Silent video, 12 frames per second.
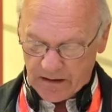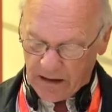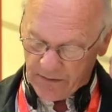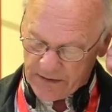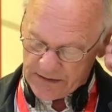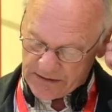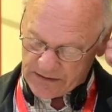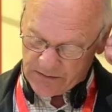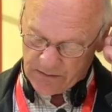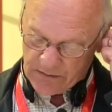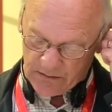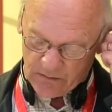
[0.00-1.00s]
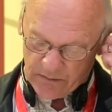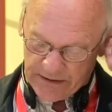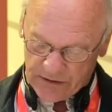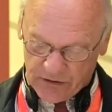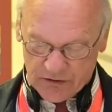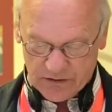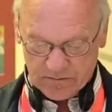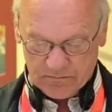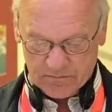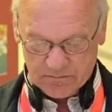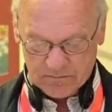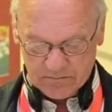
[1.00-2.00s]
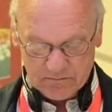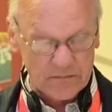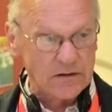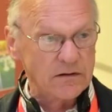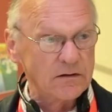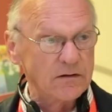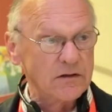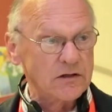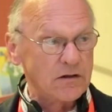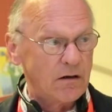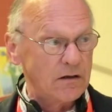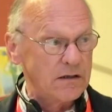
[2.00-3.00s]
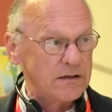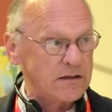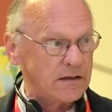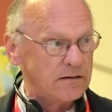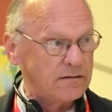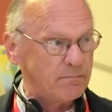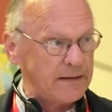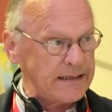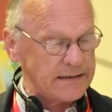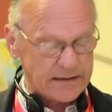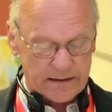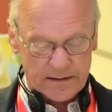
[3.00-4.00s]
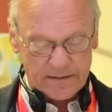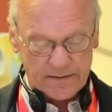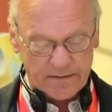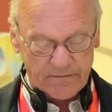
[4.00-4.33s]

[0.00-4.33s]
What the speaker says: others which scholars and media